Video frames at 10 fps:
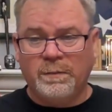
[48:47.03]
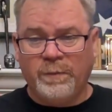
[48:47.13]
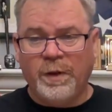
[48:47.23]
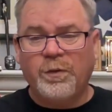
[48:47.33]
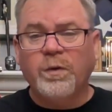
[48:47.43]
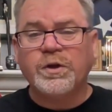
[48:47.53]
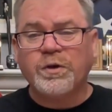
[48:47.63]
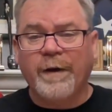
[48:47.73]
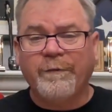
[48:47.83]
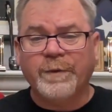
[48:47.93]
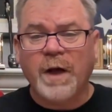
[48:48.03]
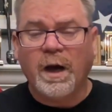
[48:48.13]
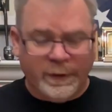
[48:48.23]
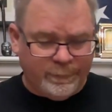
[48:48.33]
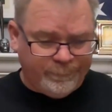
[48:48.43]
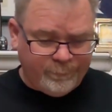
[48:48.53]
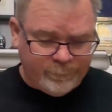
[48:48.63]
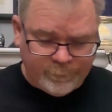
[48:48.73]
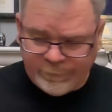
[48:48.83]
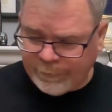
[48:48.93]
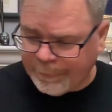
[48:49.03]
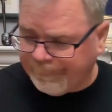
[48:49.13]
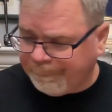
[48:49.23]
My throat's dry from talking. So